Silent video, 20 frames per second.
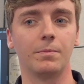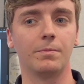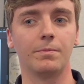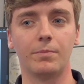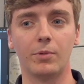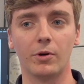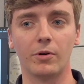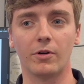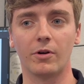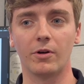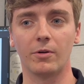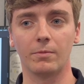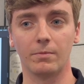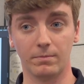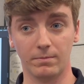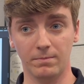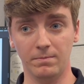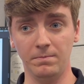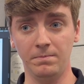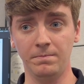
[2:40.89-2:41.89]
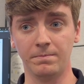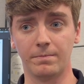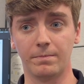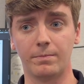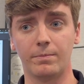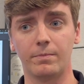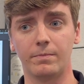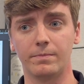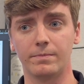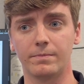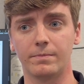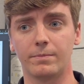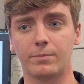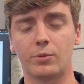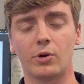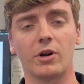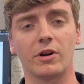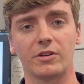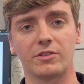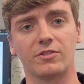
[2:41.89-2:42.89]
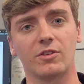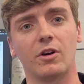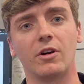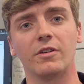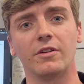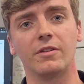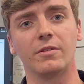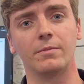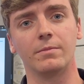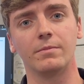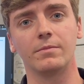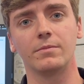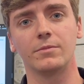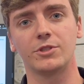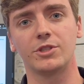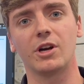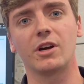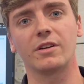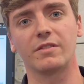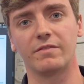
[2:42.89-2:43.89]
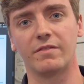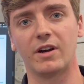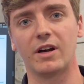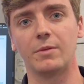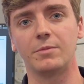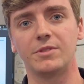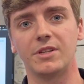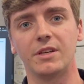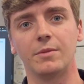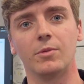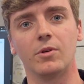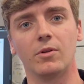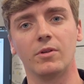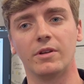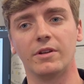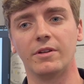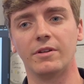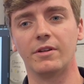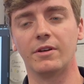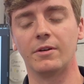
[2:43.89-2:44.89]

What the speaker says: put our products on a shock and vibe table and,